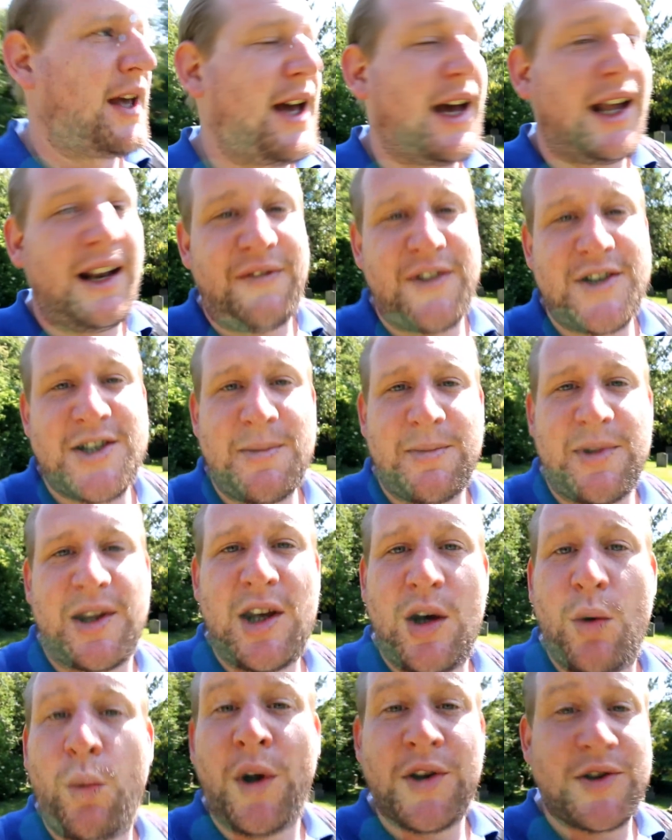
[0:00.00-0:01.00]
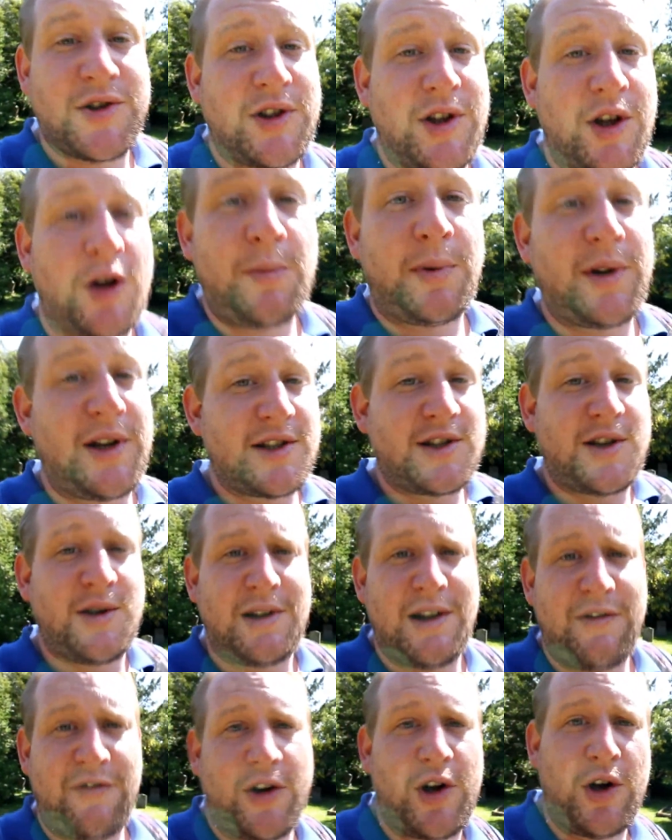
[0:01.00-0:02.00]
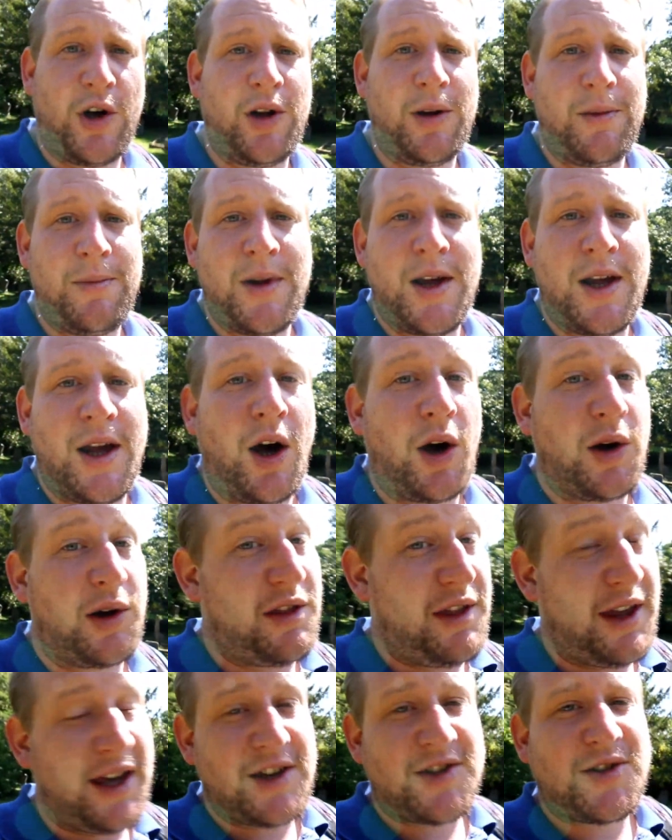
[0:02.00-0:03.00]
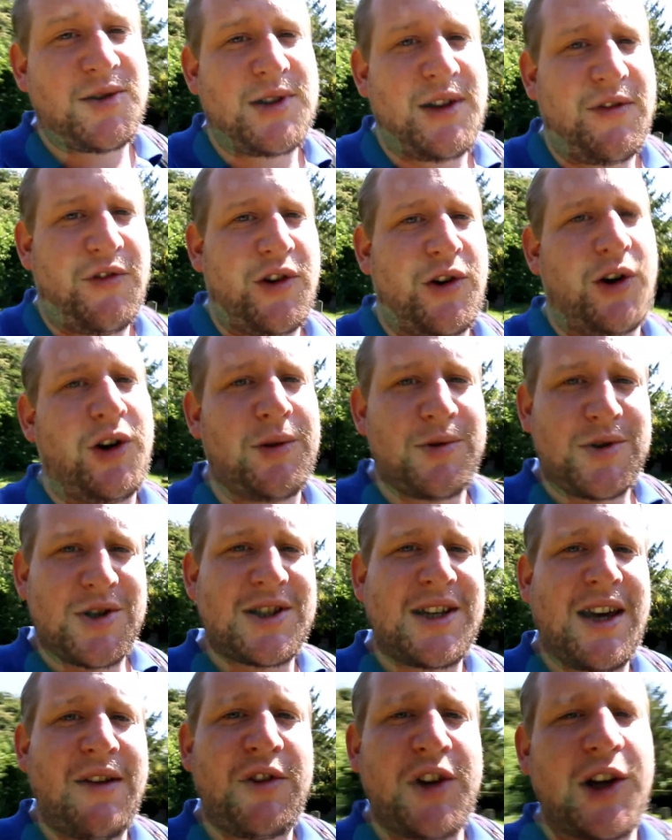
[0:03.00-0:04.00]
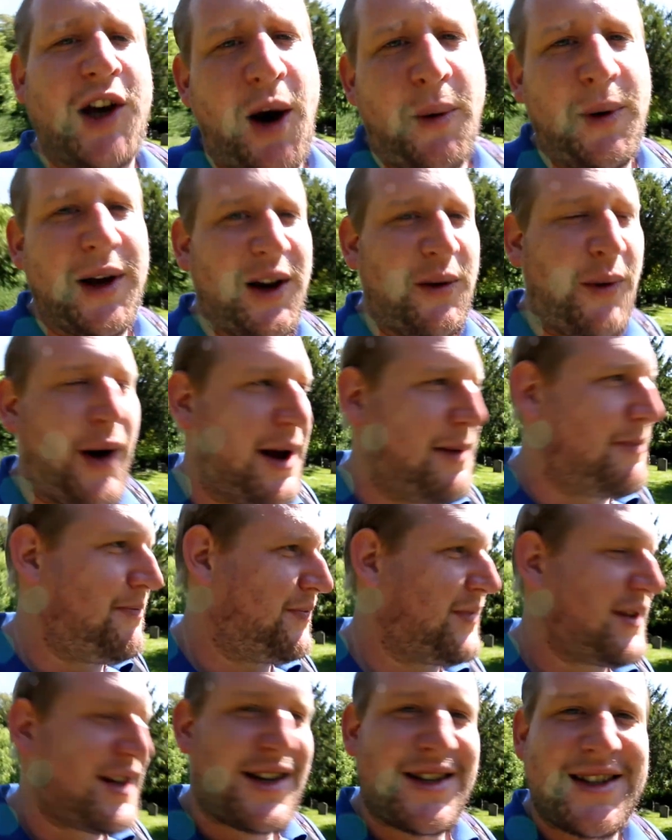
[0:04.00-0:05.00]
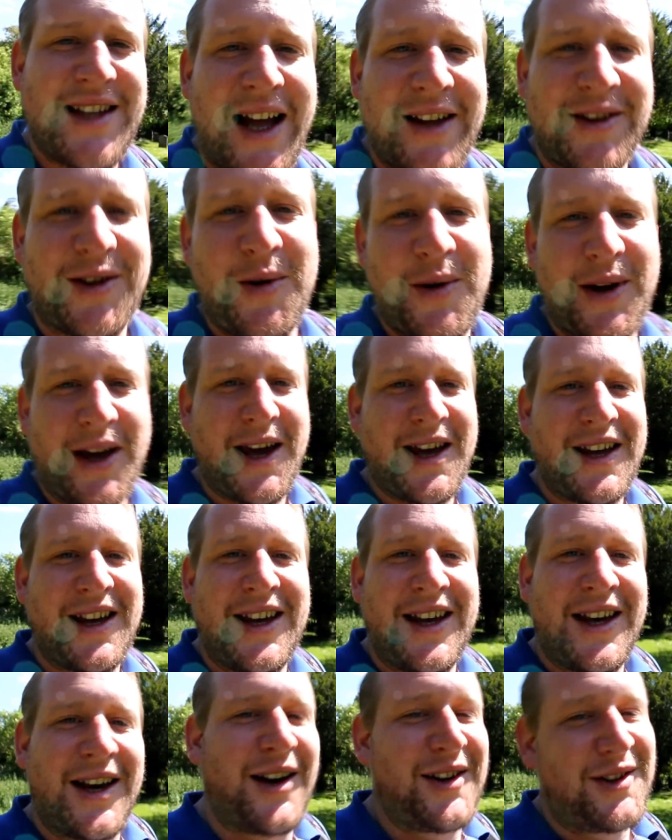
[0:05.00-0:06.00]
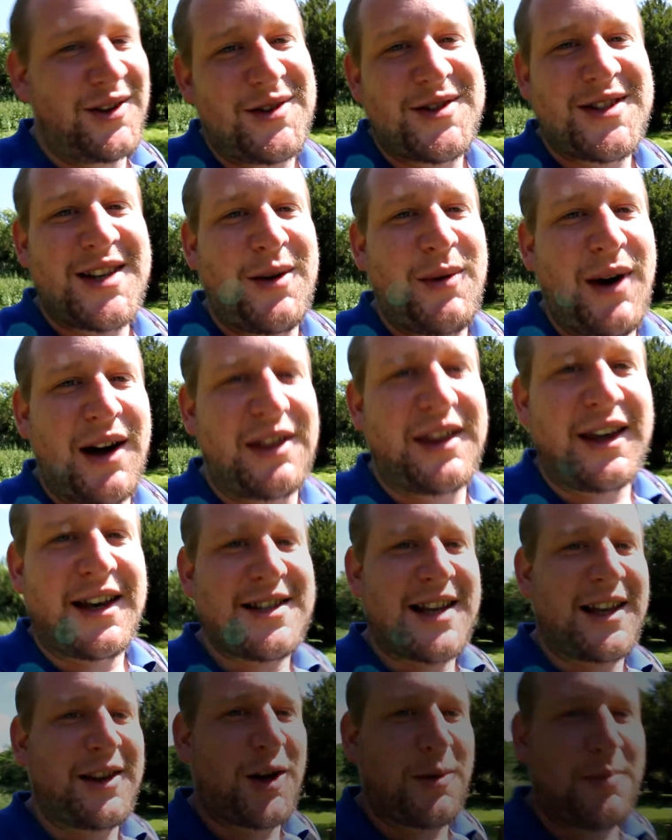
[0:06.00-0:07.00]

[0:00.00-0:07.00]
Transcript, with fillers: and if it's something you want to do but it's too difficult, or you think it's too difficult, just give it a go anyway, start doing it, and you'll see where things end